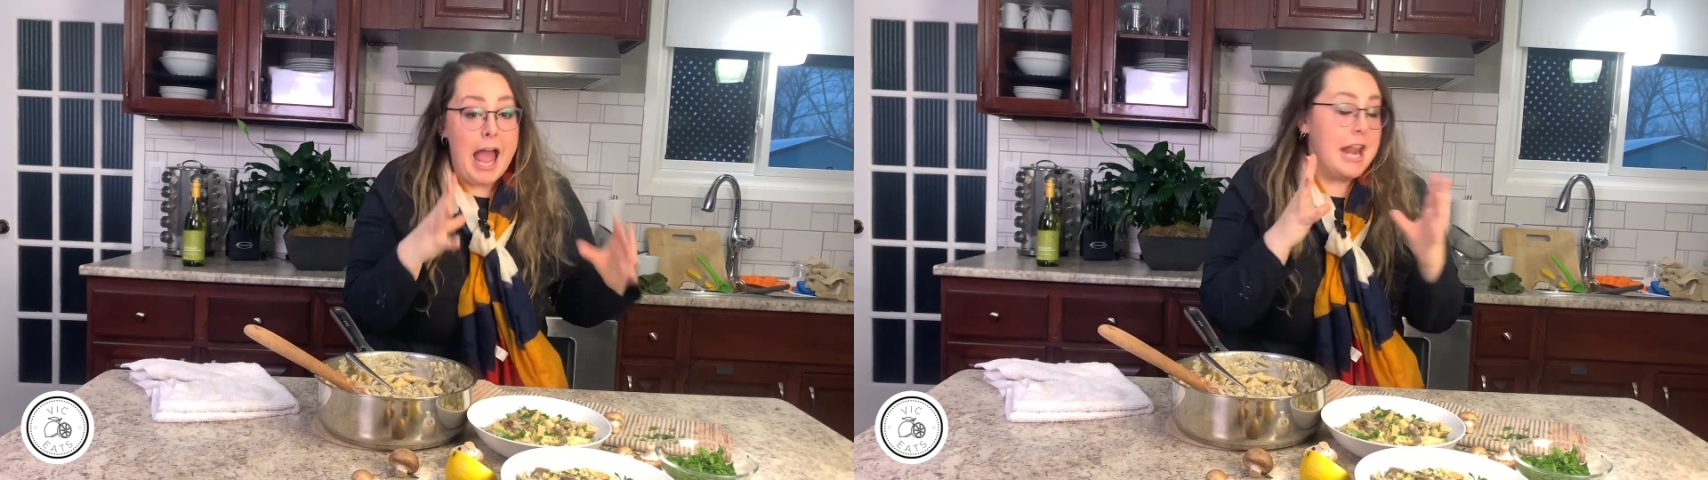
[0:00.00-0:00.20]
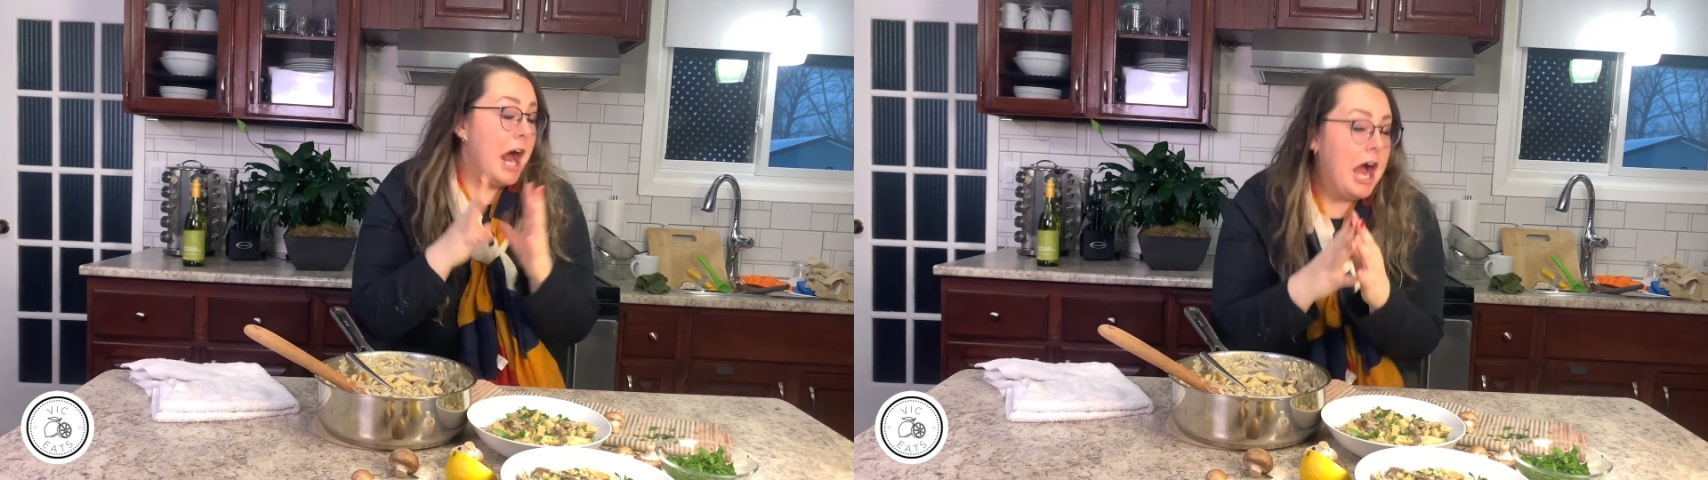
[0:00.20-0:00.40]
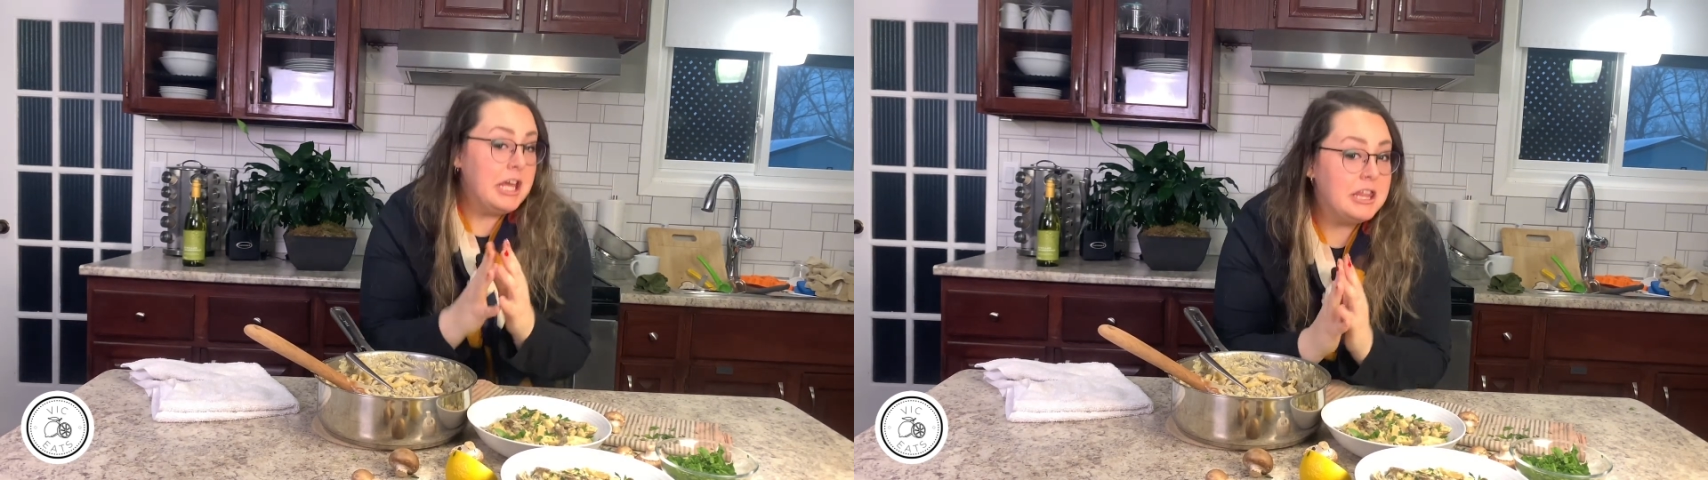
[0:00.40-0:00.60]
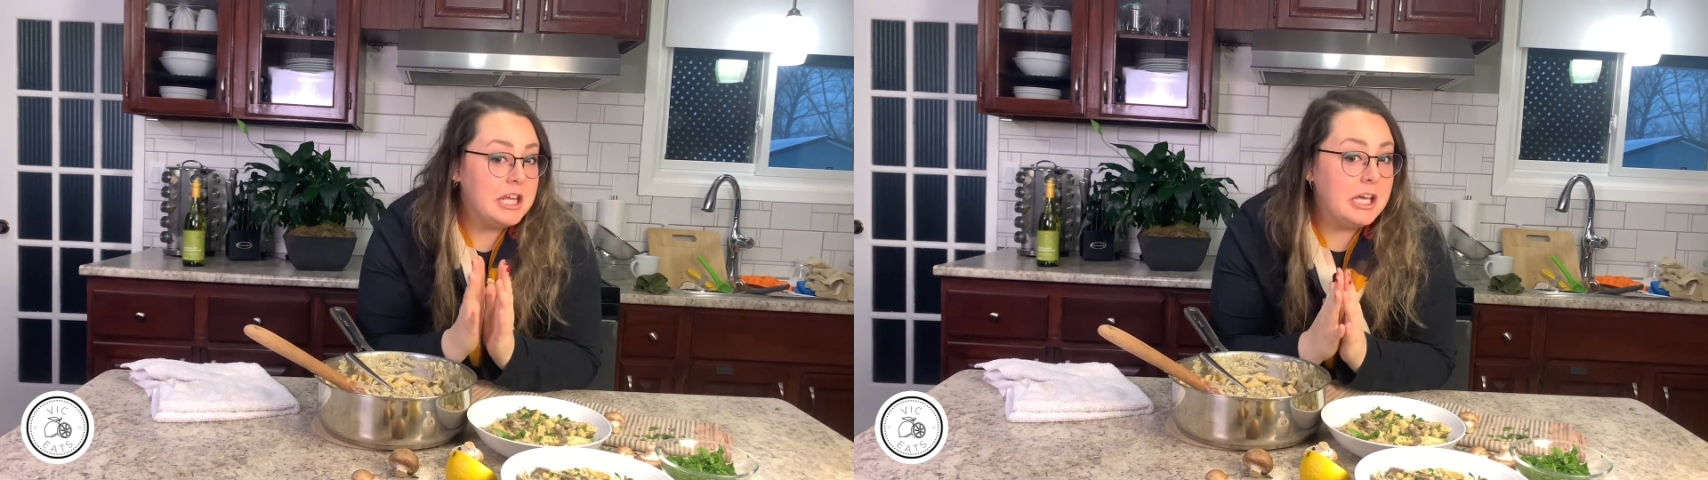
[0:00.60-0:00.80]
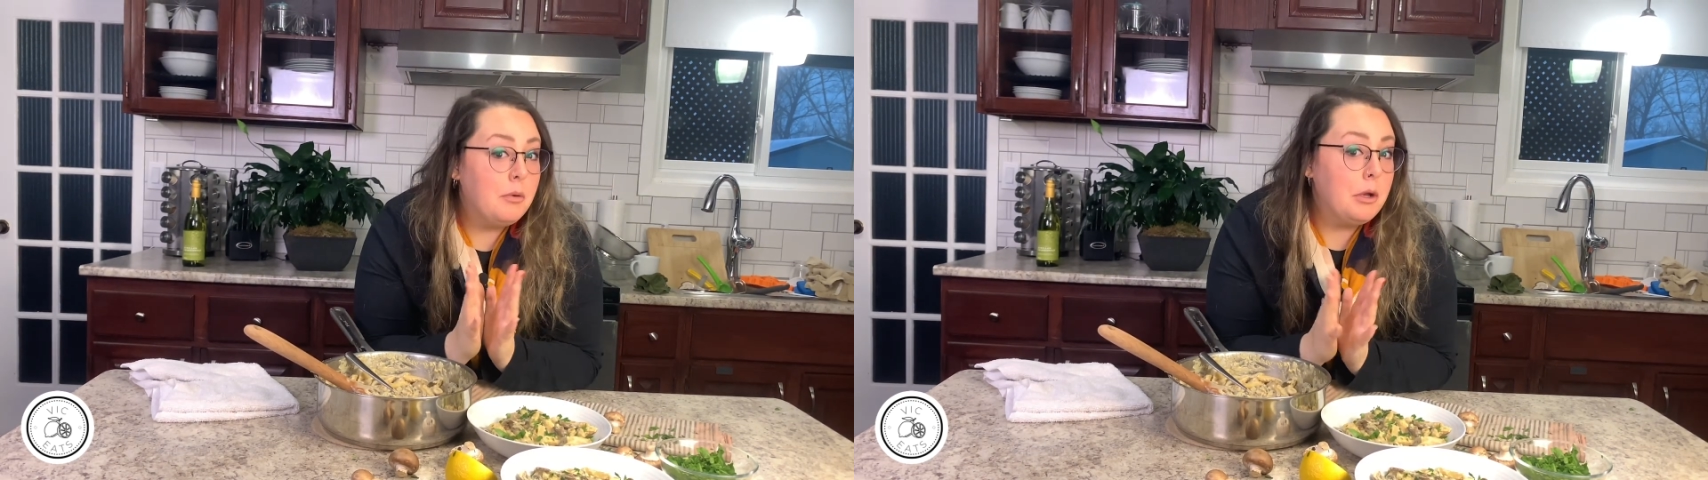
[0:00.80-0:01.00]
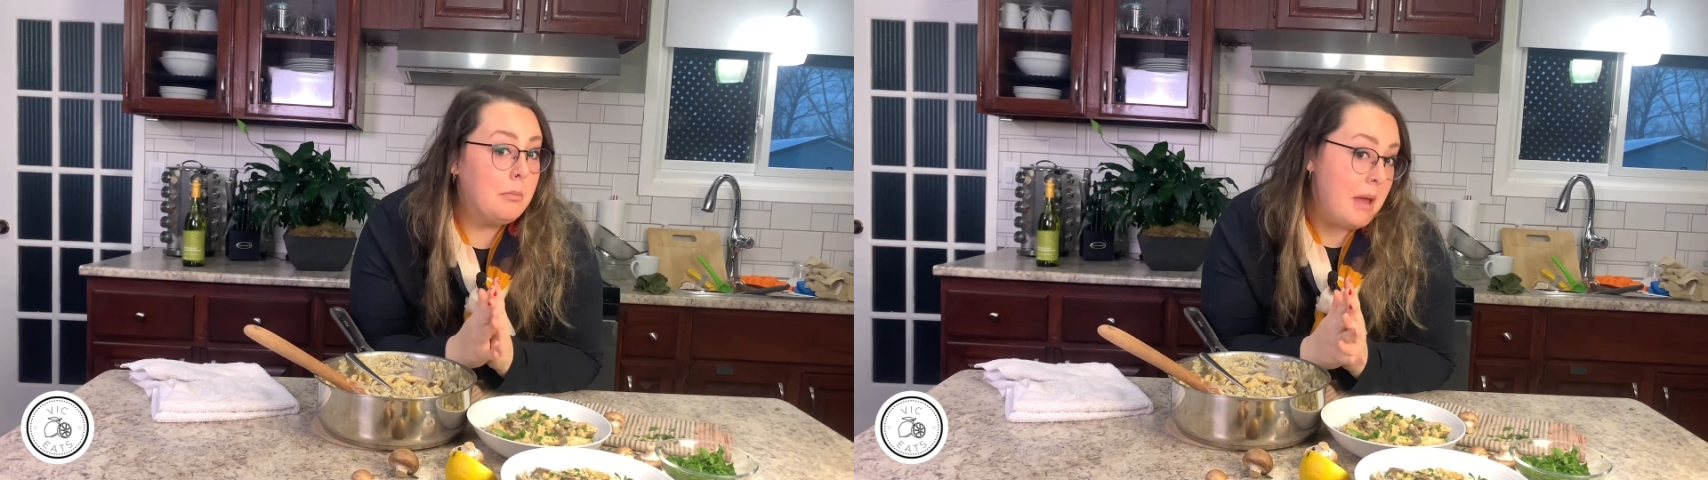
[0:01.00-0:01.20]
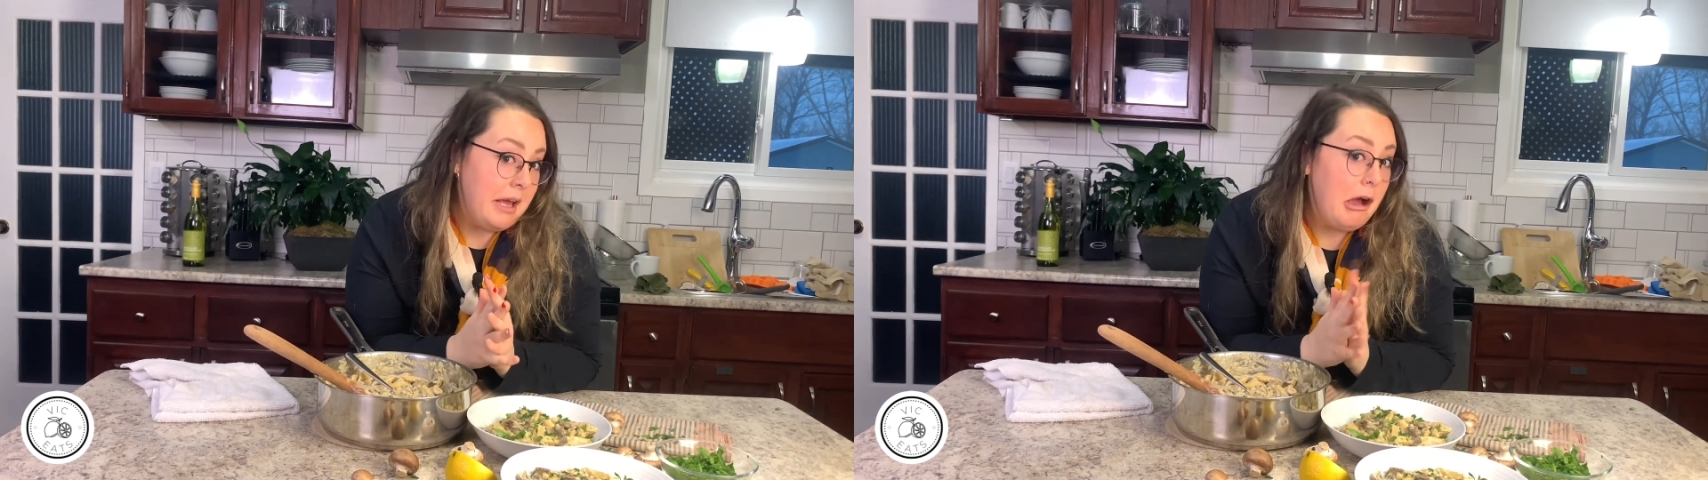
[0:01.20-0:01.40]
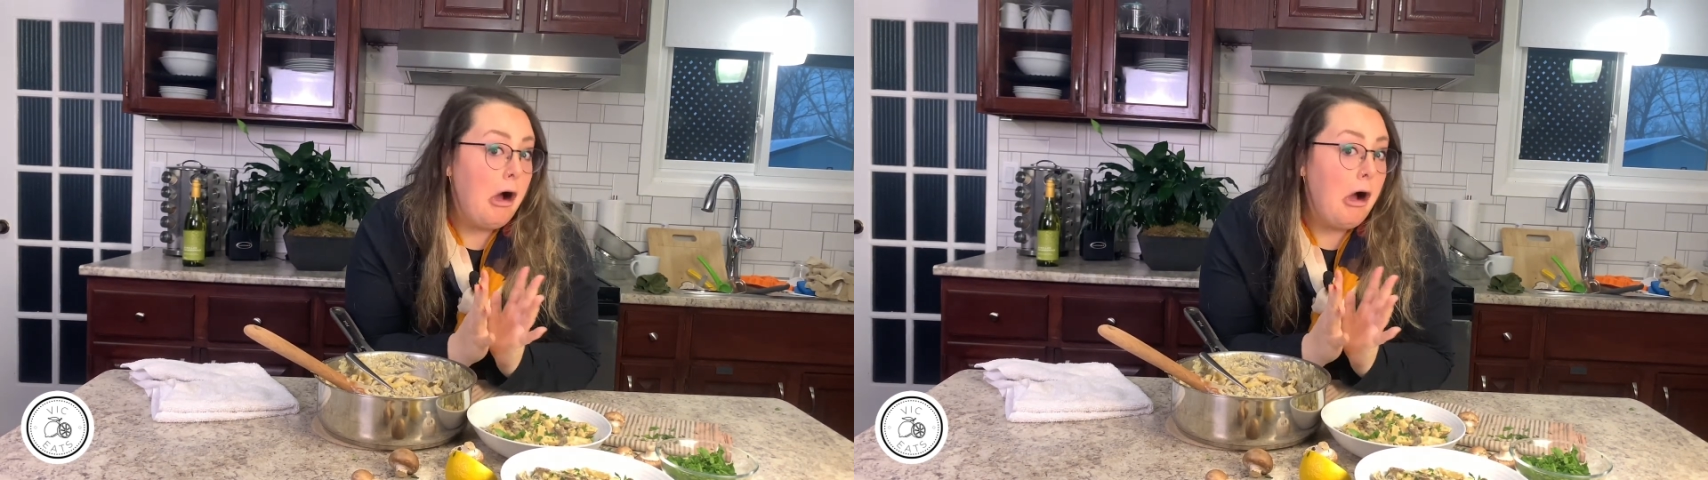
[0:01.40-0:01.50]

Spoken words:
And I think it would make